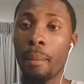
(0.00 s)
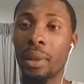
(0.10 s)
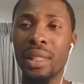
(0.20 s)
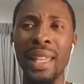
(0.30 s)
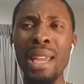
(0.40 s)

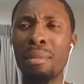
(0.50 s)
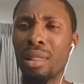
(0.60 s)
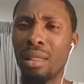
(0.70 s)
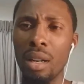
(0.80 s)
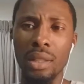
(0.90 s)
But the game
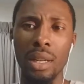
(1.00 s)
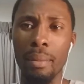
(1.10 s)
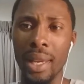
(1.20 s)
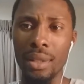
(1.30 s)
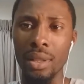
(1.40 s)
looked
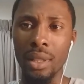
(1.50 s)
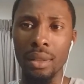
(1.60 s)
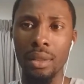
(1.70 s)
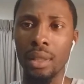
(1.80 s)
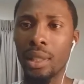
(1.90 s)

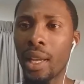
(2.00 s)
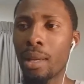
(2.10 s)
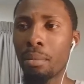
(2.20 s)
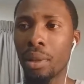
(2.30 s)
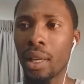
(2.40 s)
amazing. The
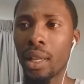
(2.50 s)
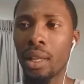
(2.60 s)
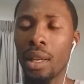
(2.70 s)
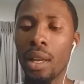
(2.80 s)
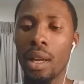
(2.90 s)
gameplay